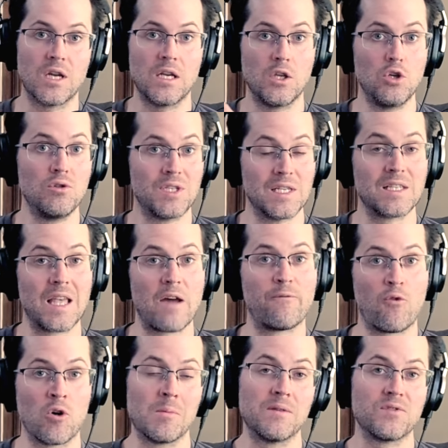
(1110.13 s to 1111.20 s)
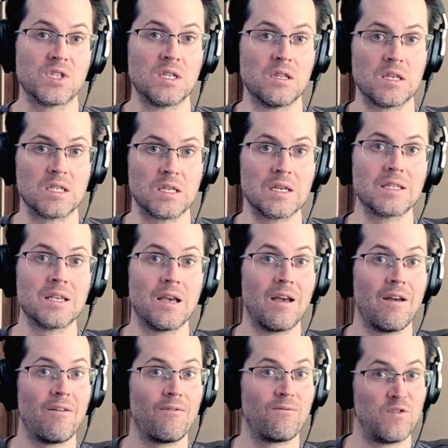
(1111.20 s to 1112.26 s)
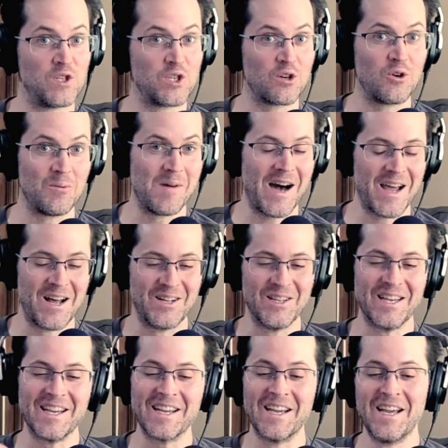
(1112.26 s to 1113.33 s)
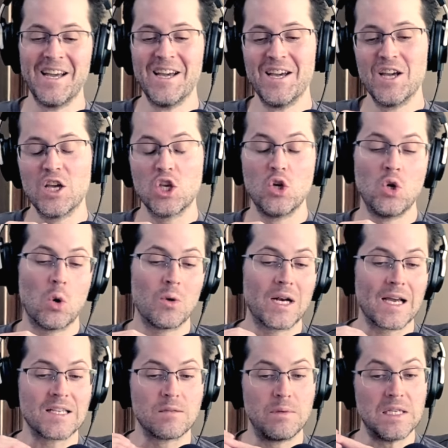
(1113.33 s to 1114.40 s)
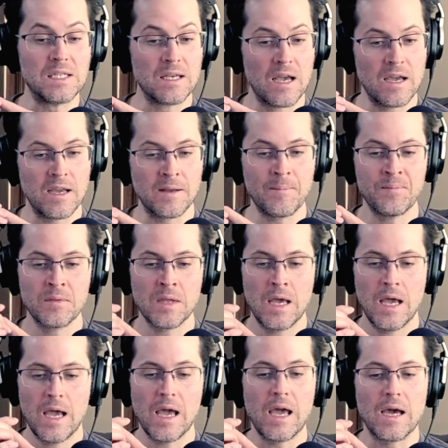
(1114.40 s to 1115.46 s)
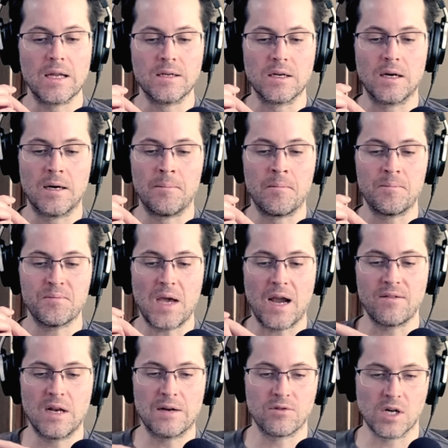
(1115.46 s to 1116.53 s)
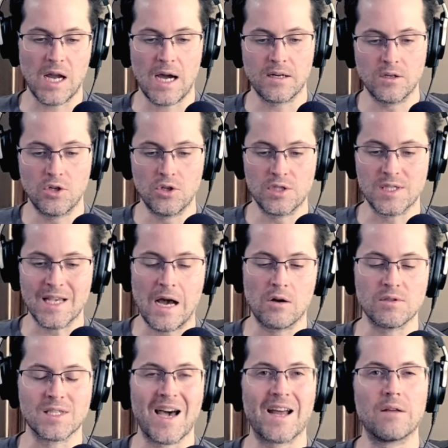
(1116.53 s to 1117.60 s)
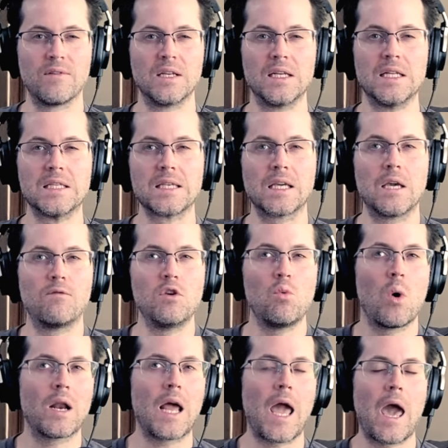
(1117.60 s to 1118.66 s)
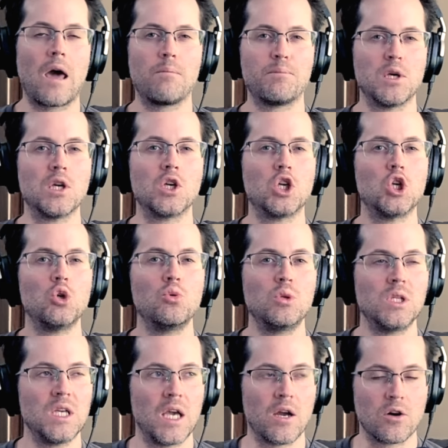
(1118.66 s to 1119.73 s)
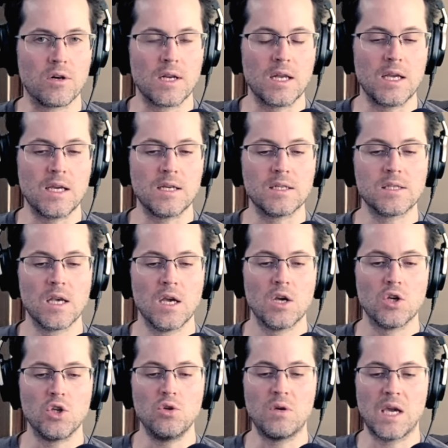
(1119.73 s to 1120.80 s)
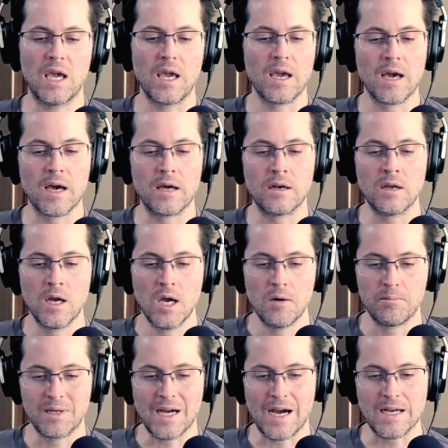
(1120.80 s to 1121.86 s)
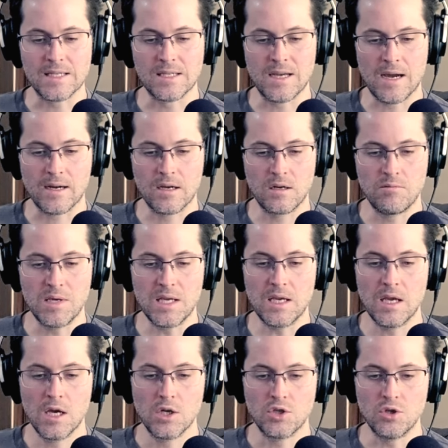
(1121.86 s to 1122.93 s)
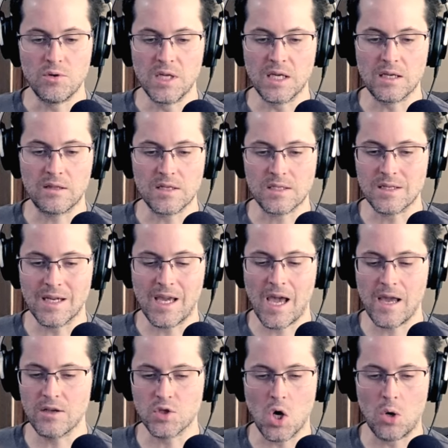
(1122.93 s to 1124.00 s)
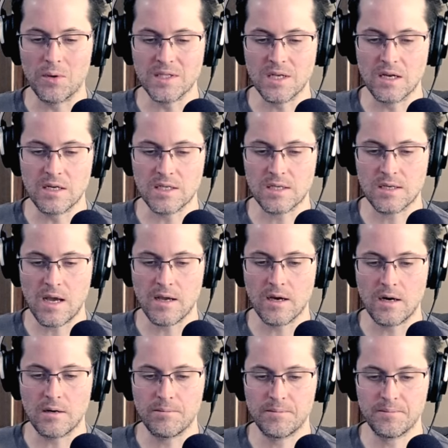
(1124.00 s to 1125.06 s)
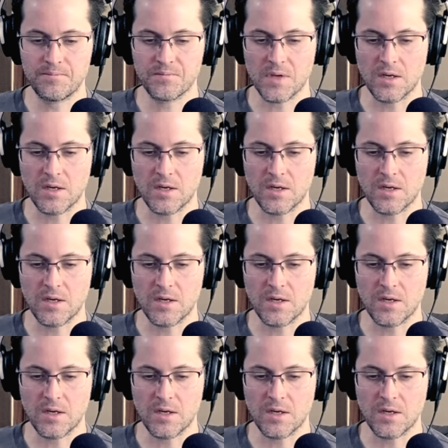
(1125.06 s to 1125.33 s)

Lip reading: It uses that form of synthesis, physical modeling, you know what I'd be saying, and I've never gotten good sounds out of it. It's like if you want to add peculiarities, you can, but I's not going to be doing it. This decay is always going to stay up.